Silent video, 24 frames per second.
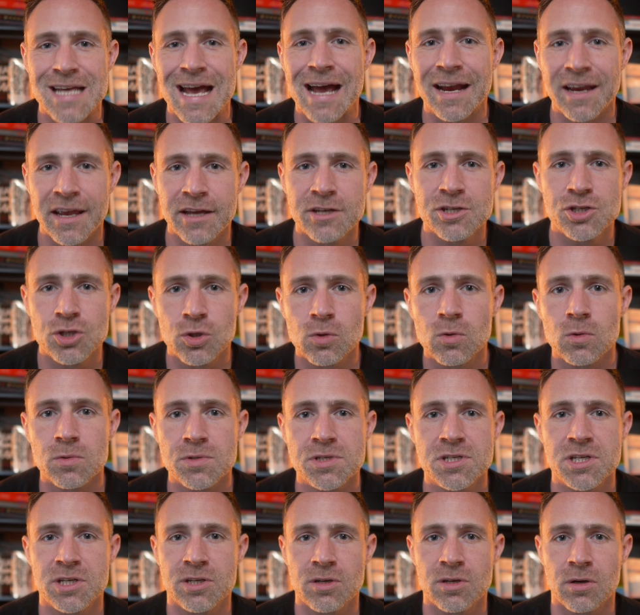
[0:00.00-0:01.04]
tech and
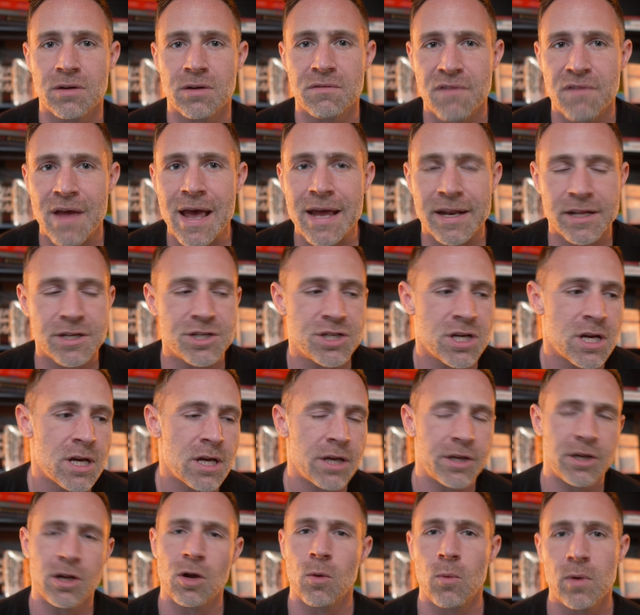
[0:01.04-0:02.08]
tools to your advantage.
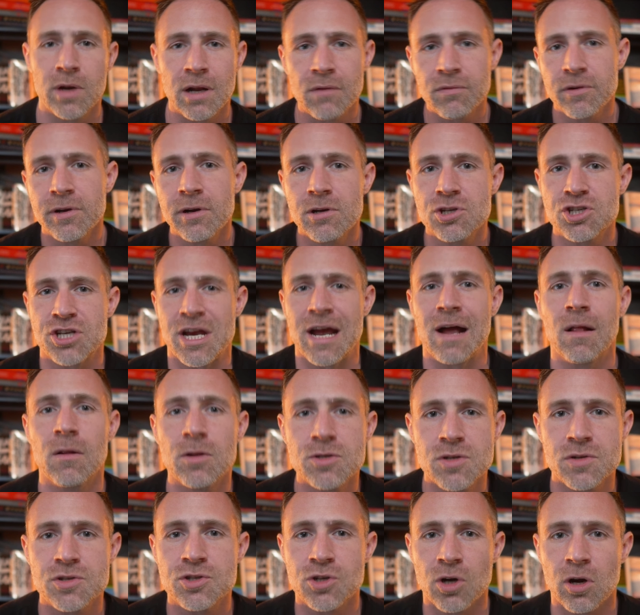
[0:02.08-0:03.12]
You know, whatever your
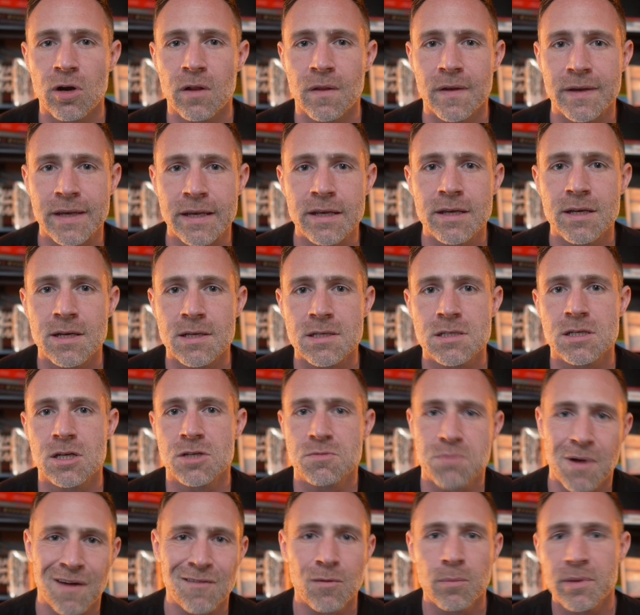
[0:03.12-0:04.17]
challenge with journaling is, there's
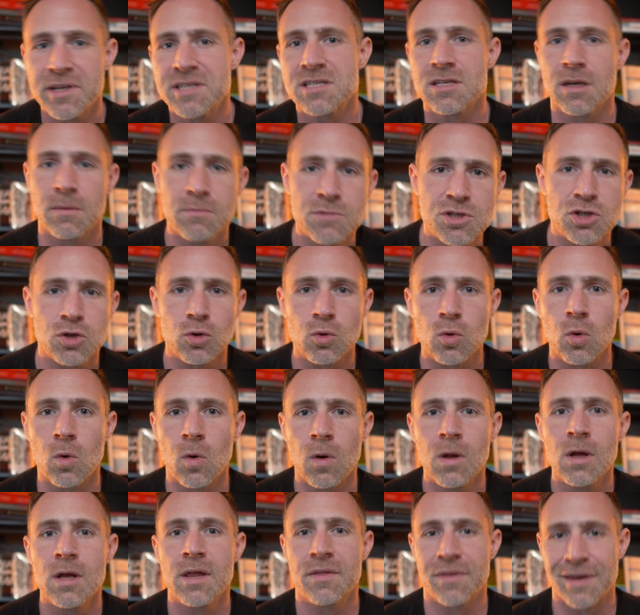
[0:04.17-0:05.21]
probably some
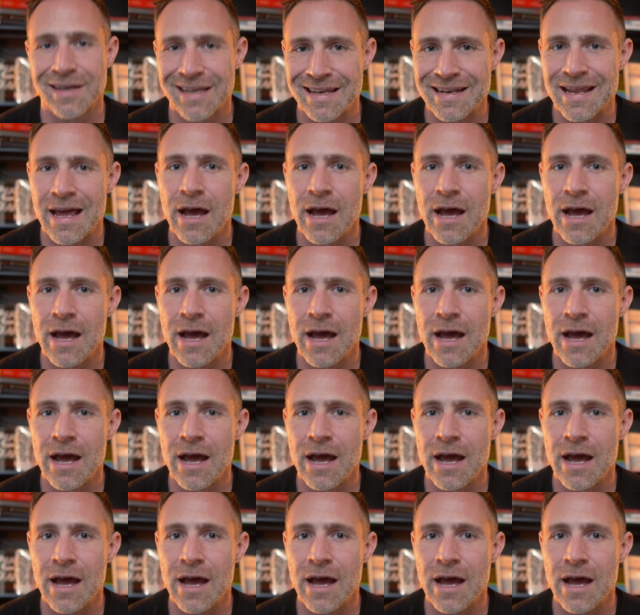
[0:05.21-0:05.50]
tool that can